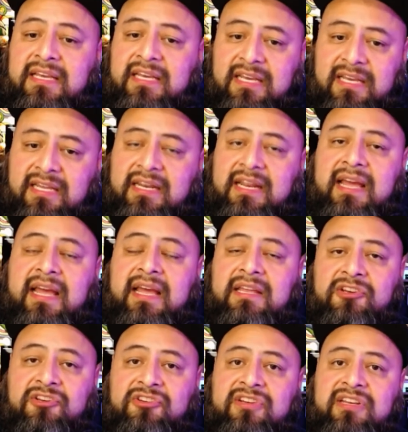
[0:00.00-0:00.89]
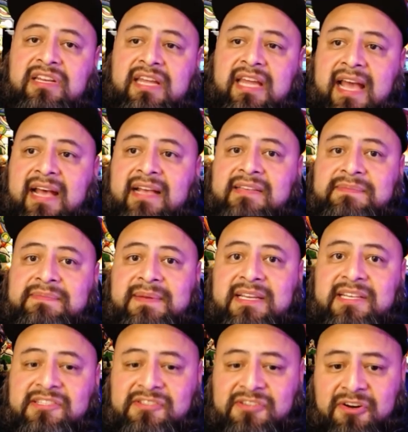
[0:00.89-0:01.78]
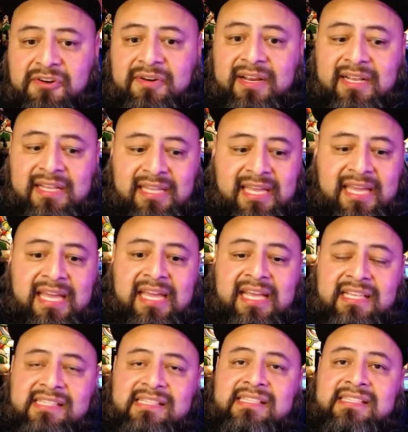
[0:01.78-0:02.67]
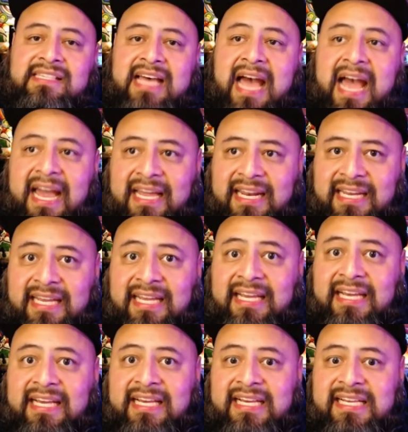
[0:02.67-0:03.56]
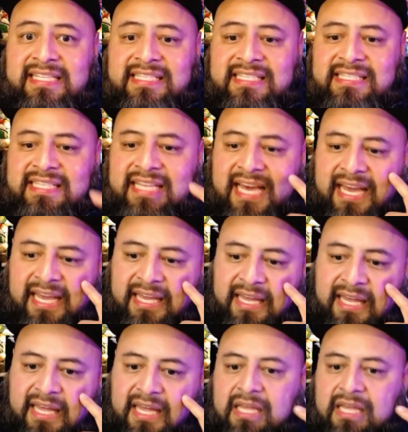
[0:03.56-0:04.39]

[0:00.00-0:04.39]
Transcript: it usually has been historically in society today.